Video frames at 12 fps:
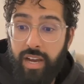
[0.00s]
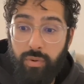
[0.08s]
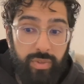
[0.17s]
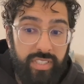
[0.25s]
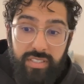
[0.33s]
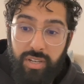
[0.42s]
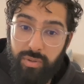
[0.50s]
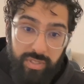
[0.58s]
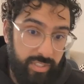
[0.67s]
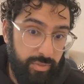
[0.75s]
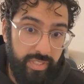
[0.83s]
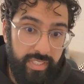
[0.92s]
Yeah, we
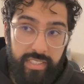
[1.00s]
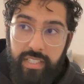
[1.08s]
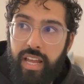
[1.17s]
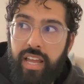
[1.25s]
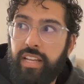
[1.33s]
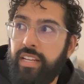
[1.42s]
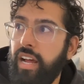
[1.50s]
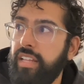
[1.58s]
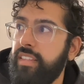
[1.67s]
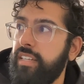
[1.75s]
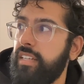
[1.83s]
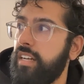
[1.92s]
totally agree. And
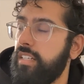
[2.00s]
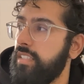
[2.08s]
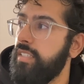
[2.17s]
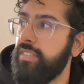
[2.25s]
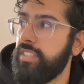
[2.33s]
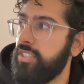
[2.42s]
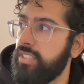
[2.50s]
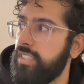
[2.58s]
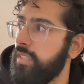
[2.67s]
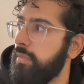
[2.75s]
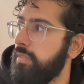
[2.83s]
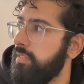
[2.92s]
I think even
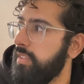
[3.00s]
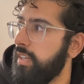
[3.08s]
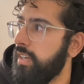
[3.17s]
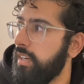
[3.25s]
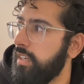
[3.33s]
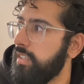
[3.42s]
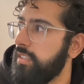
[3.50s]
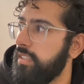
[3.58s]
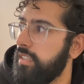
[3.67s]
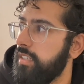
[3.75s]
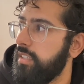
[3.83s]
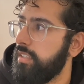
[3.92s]
just some of the
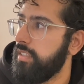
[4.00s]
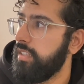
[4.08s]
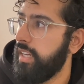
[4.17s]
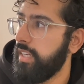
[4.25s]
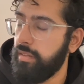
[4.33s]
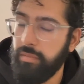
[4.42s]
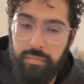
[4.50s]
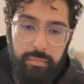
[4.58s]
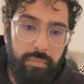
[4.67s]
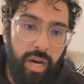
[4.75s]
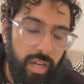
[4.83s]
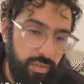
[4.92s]
like
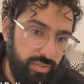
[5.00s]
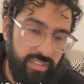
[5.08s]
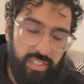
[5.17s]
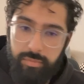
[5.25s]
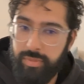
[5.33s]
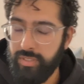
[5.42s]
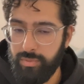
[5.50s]
models that